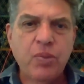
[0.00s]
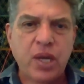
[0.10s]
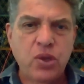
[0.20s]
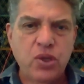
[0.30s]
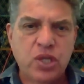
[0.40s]

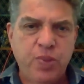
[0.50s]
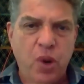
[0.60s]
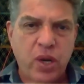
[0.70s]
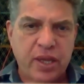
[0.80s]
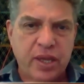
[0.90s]
But you
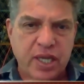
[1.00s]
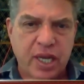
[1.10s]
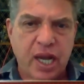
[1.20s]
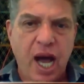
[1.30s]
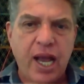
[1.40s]
spoke at their
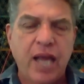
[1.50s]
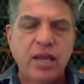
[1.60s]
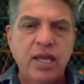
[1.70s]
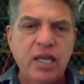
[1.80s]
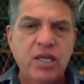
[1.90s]
synagogue,
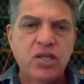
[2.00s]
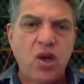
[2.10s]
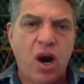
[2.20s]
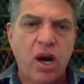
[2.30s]
and these are